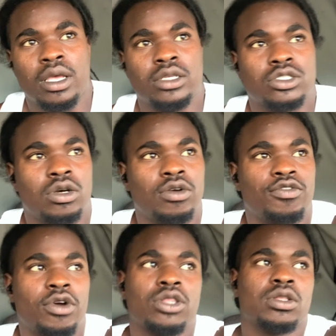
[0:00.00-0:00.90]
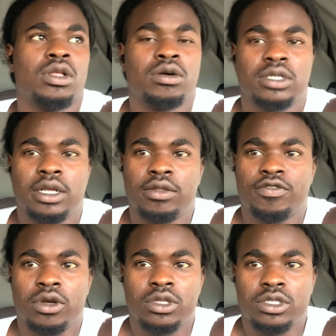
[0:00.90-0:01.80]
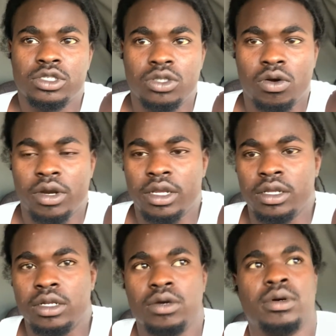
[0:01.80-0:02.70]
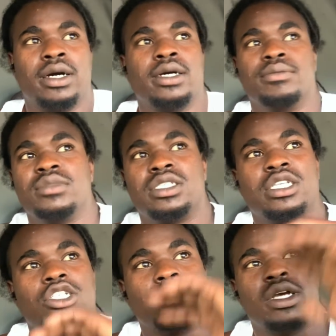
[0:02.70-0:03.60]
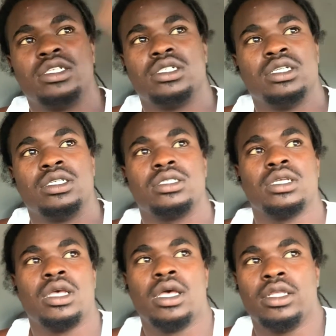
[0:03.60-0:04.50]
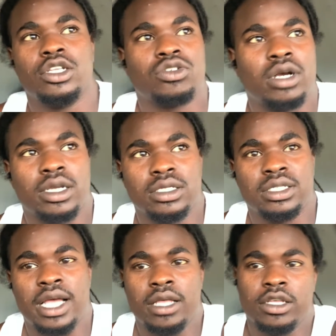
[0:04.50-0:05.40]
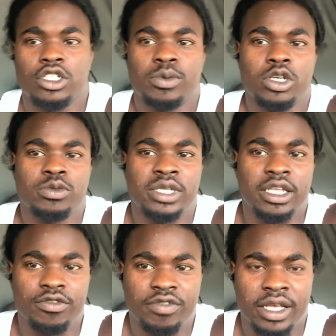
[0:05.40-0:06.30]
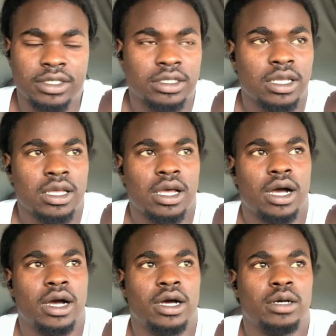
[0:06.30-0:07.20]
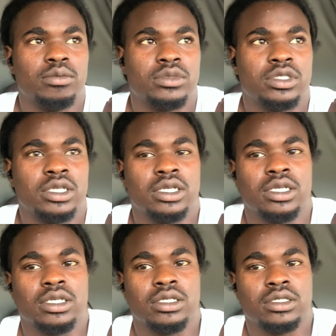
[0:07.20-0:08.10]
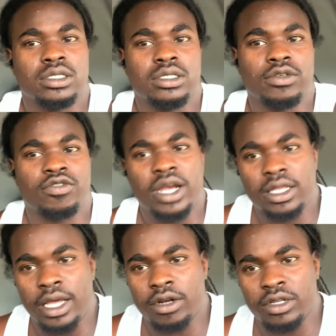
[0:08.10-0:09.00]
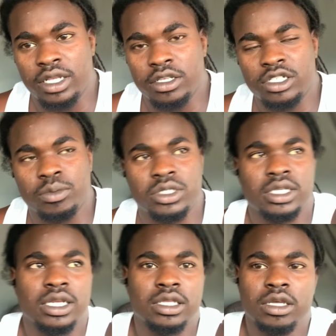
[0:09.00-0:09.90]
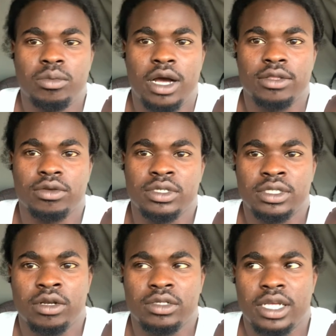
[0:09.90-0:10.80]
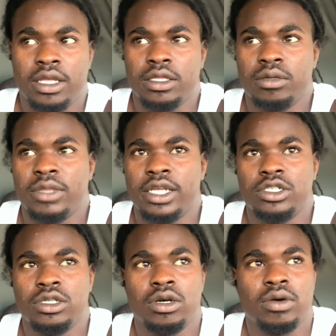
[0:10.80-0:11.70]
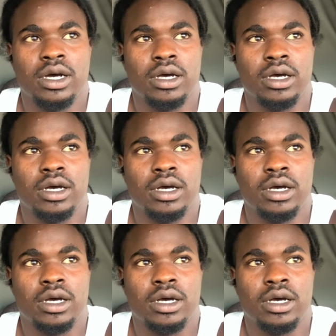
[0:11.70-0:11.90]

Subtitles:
And so further the story, you know, the situation is the truck is down there supposed to be getting fixed. The freightliner dealership is sending them authors. They're telling them that, you know,